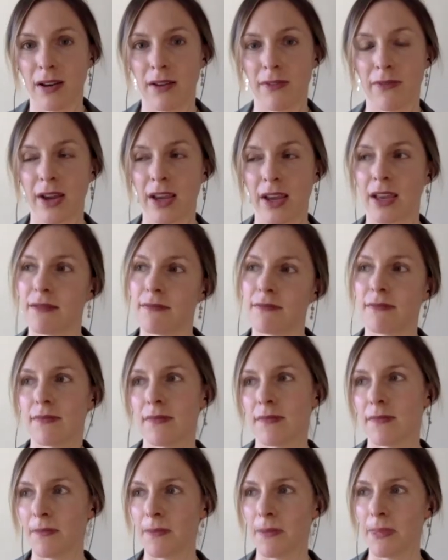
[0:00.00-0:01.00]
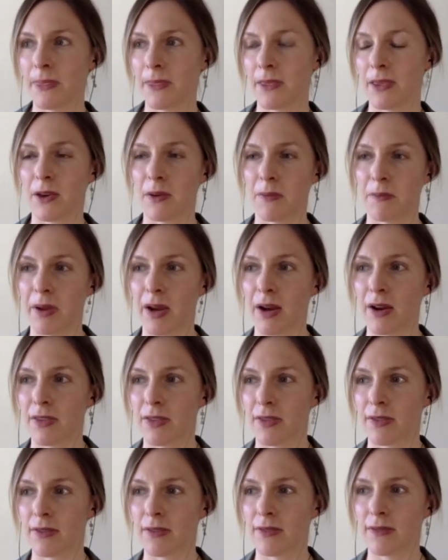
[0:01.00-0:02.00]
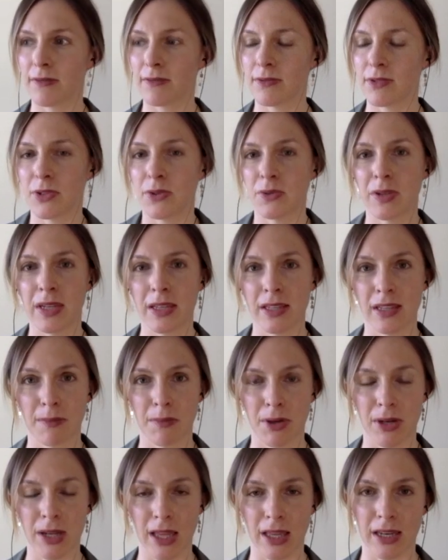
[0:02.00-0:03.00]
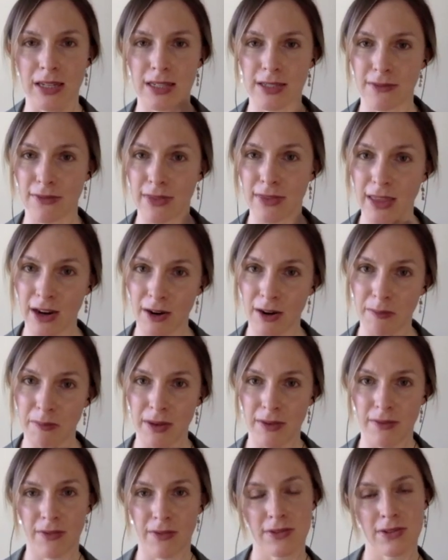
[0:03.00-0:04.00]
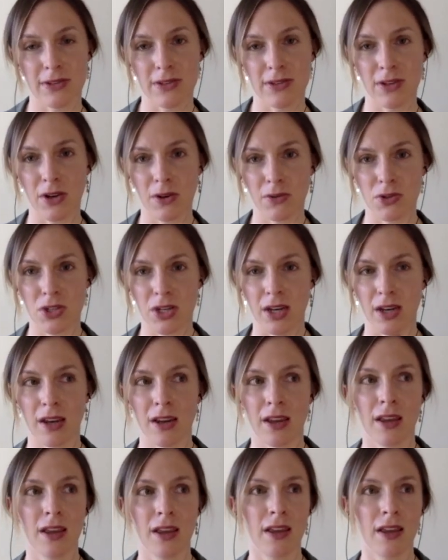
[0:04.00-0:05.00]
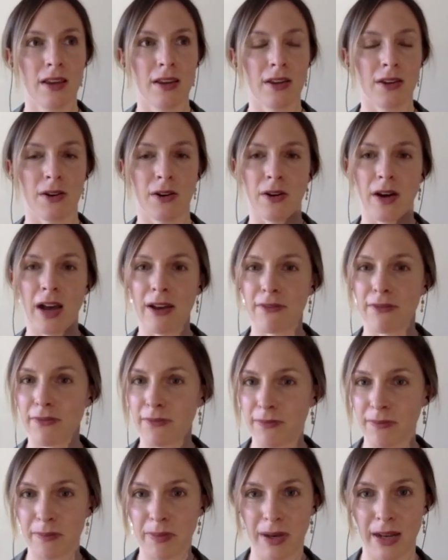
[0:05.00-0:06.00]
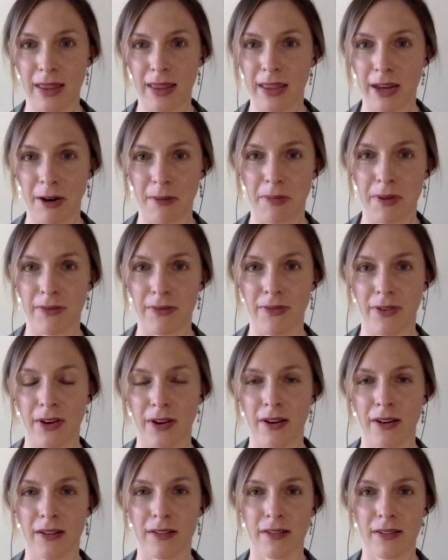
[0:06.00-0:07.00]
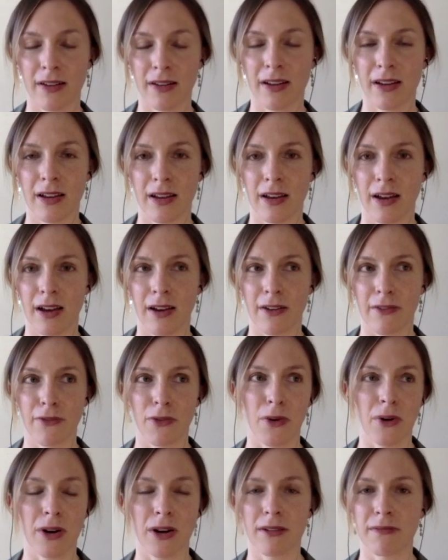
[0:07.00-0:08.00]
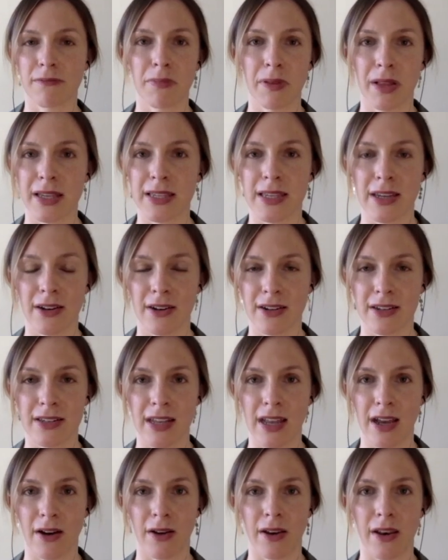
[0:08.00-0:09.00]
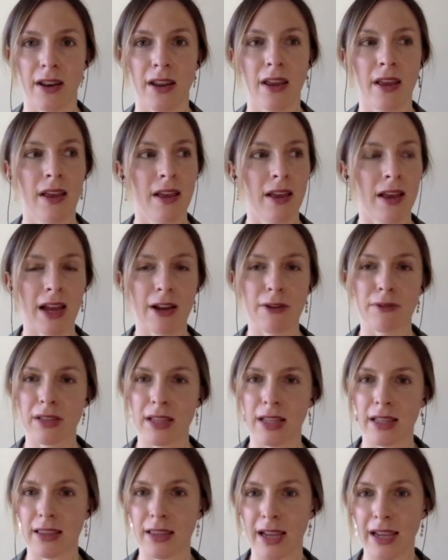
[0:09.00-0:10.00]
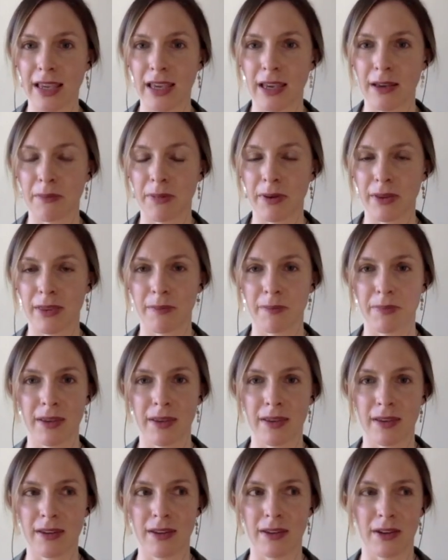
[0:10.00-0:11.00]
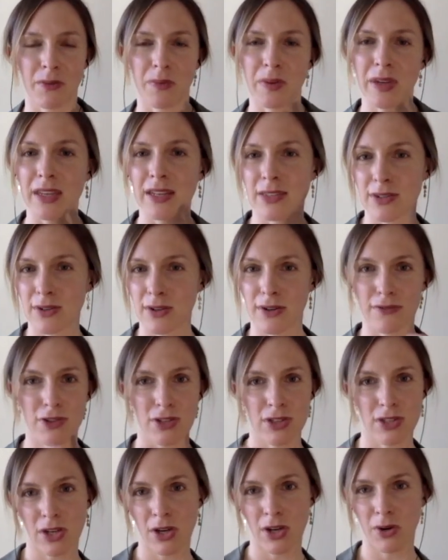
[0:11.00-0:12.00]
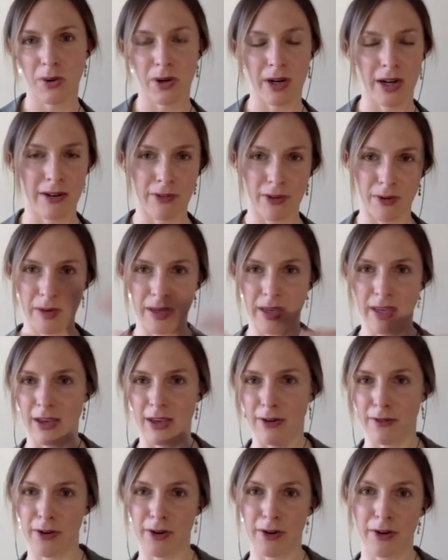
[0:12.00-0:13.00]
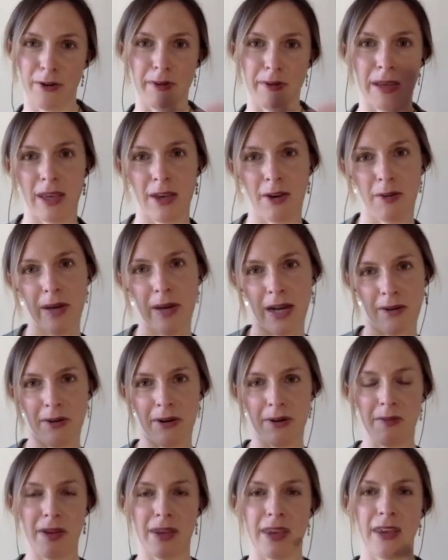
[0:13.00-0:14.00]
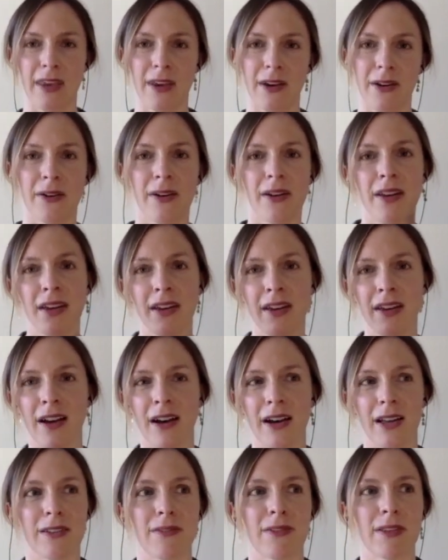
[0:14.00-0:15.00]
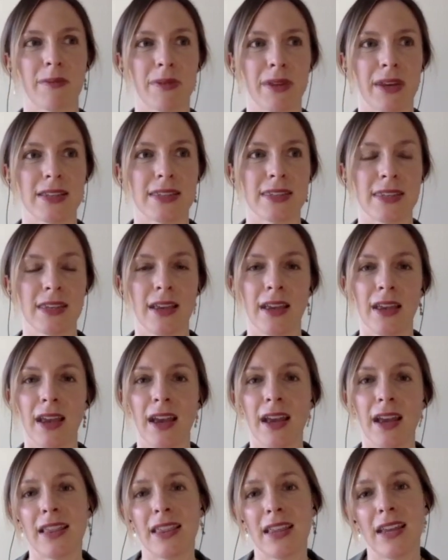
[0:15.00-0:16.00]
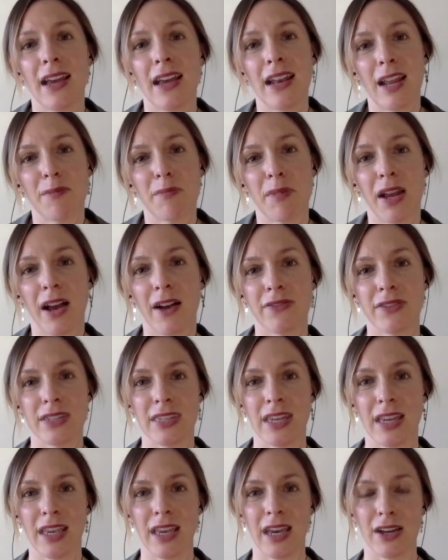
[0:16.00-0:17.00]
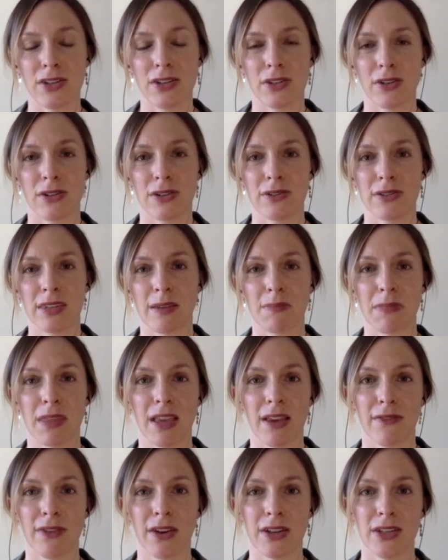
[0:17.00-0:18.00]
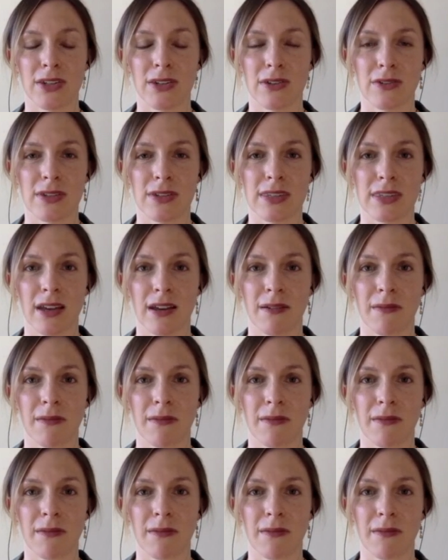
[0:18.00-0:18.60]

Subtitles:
And if I can compare two healing modalities of therapy versus coaching, I've been in therapy for 4+ years now, and I really like it, but we can sort of just go wherever. We can go forward, we can go backward, we can go all over the place. And at the end, I might have to take action or do something if I choose.